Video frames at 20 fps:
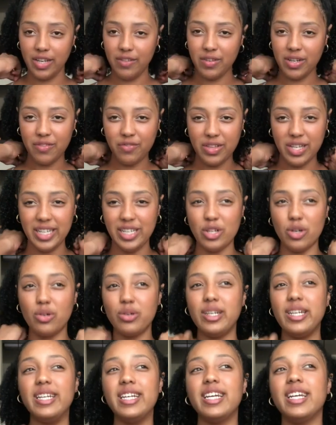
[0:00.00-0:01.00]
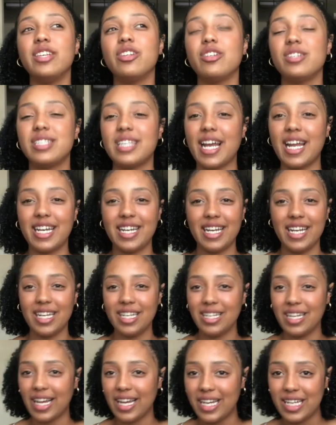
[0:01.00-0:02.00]
Even if they don't need it, they're starting
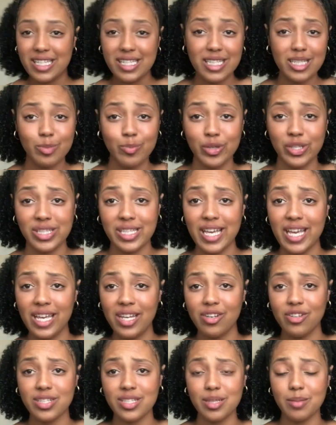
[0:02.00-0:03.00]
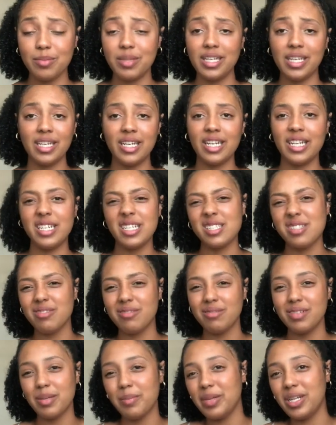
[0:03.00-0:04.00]
at 96% or something, it
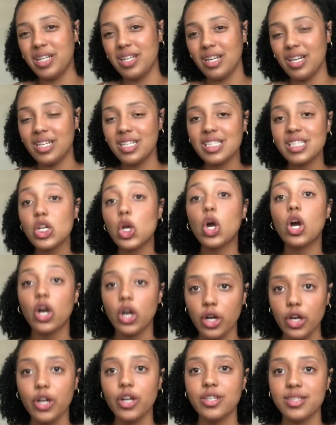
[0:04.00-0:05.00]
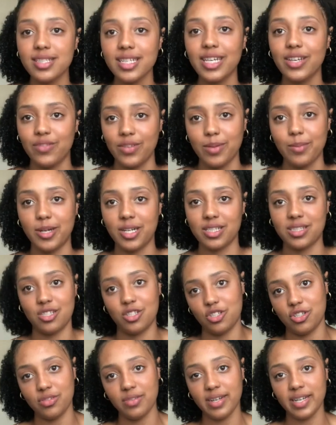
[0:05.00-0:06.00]
doesn't hurt to give them
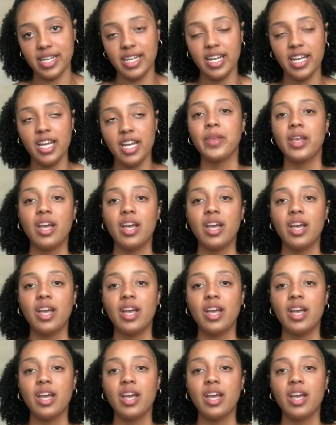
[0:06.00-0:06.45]
oxygen, right?